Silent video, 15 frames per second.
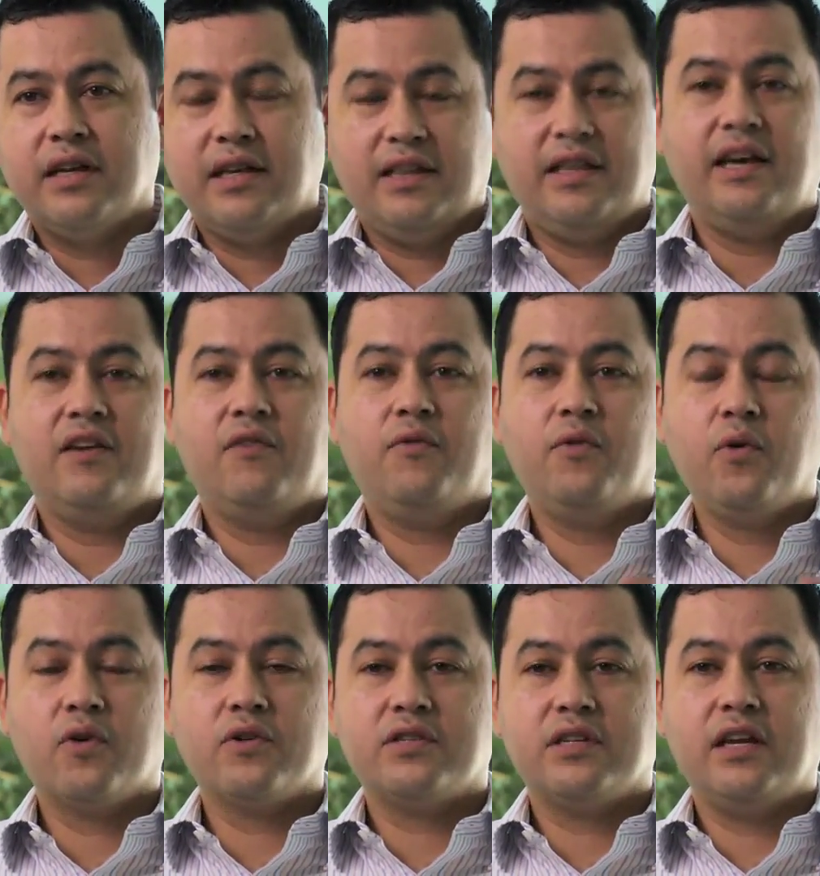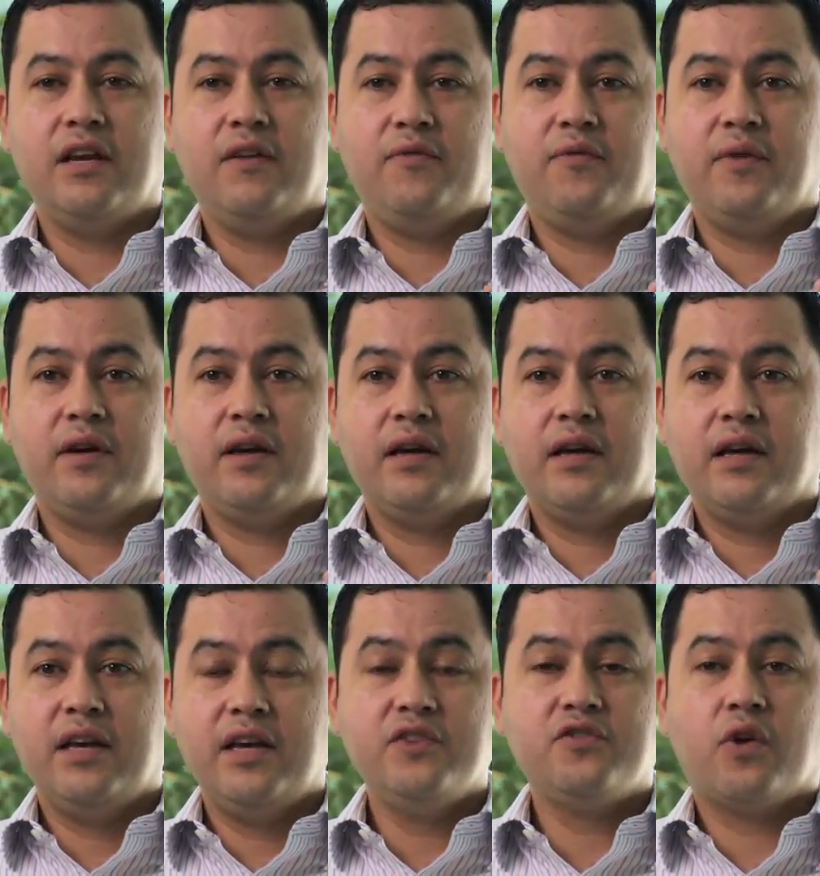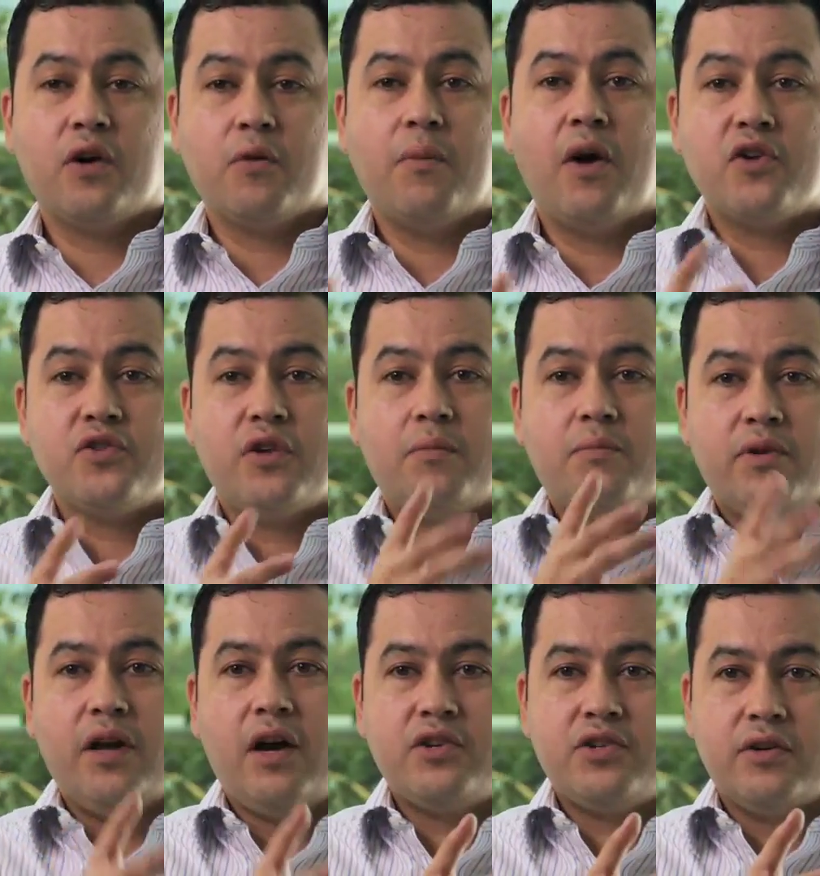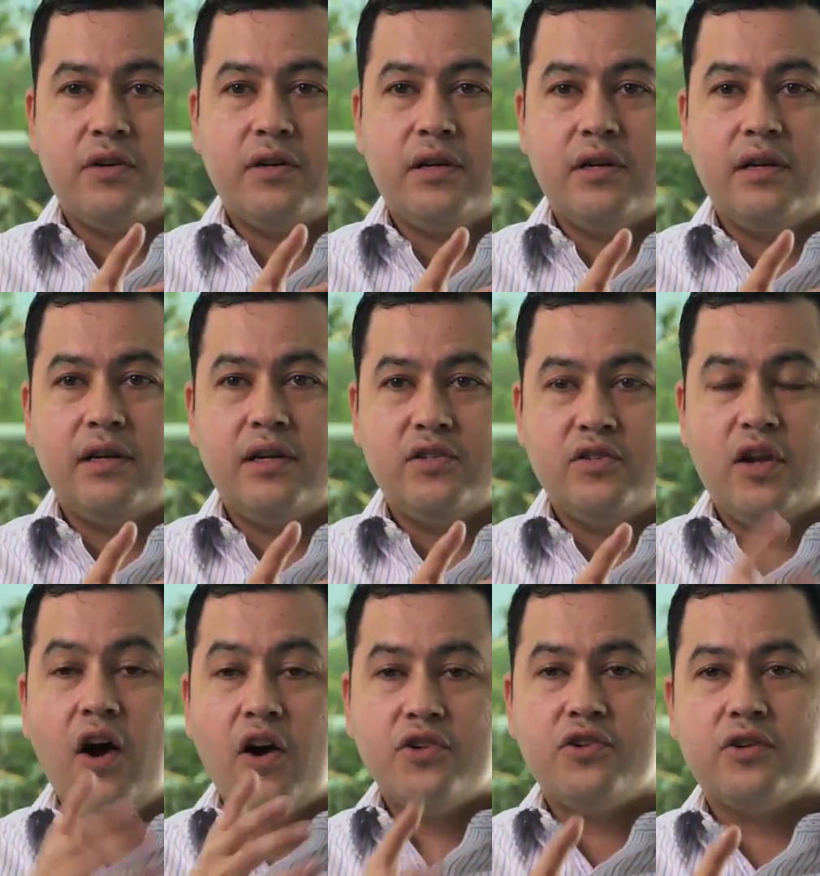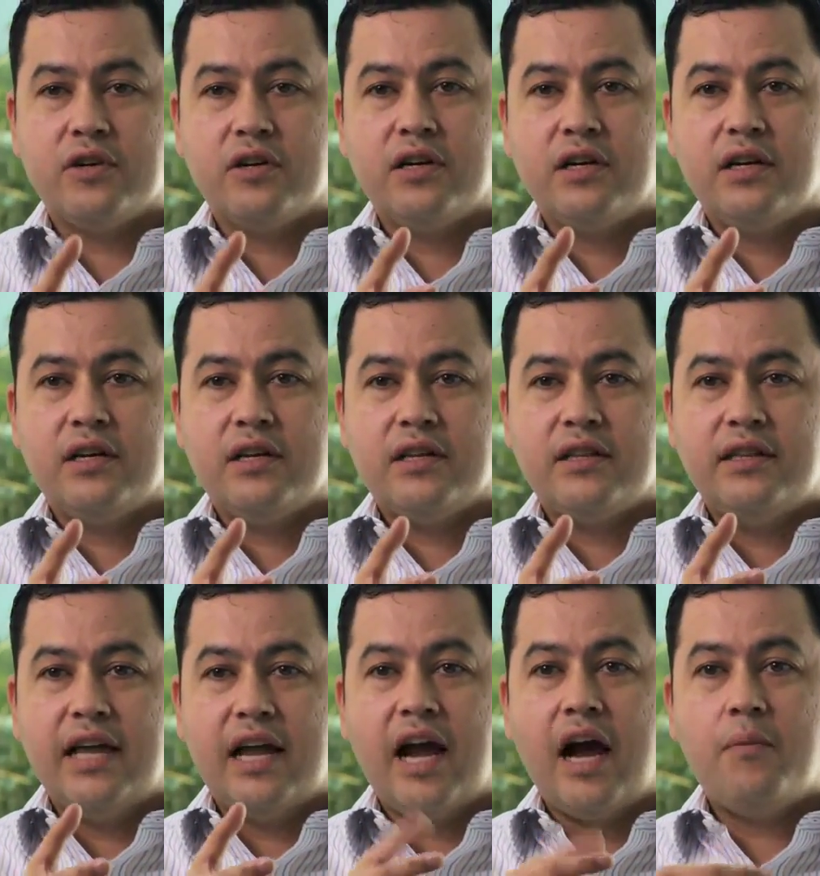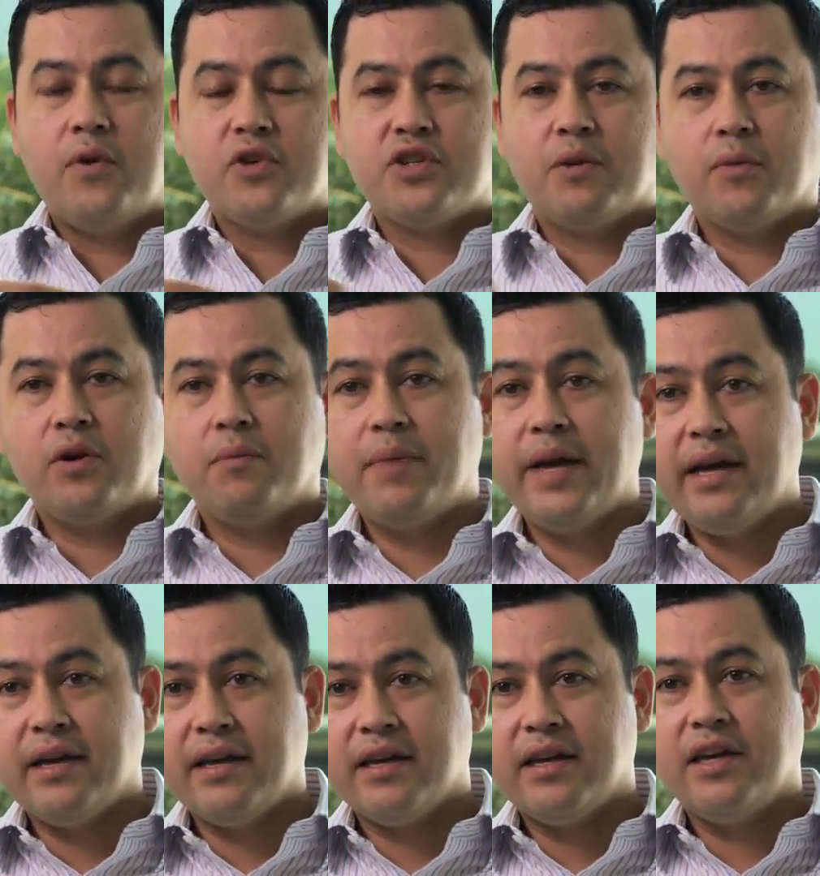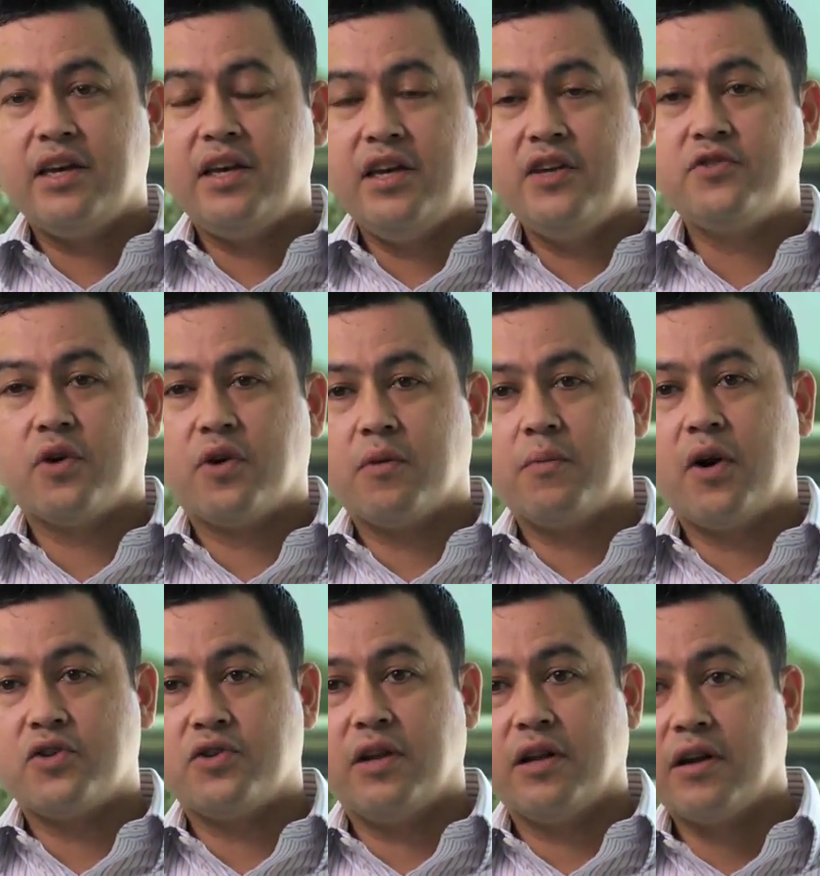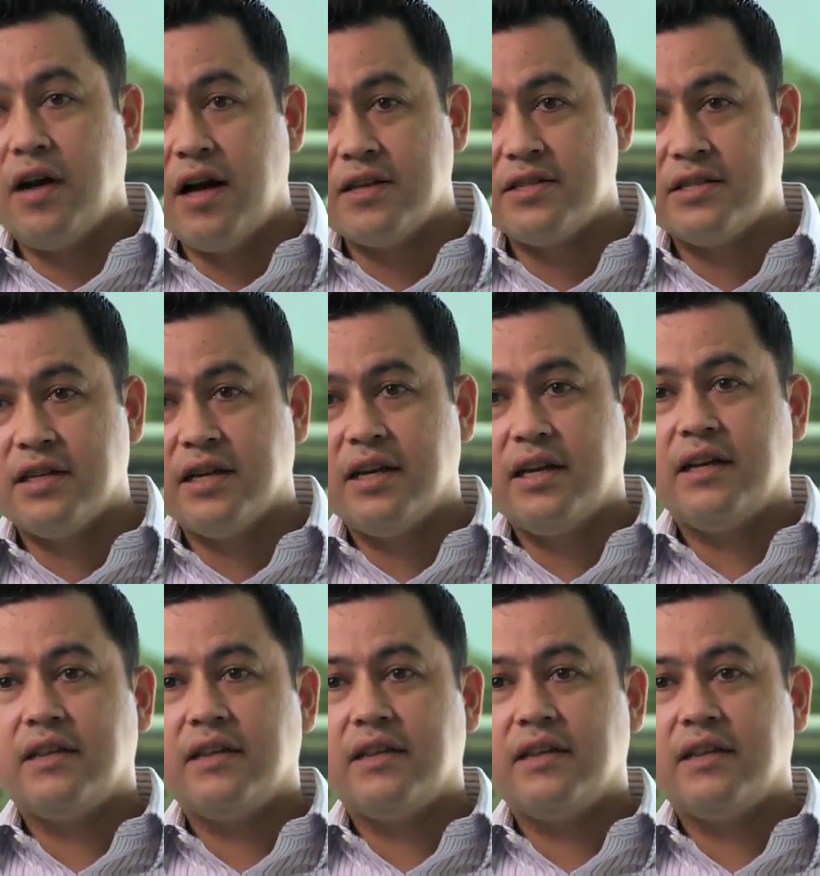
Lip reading: And then, of course, if his or her marginal production is larger than how much I'm going to pay his or her marginal cost,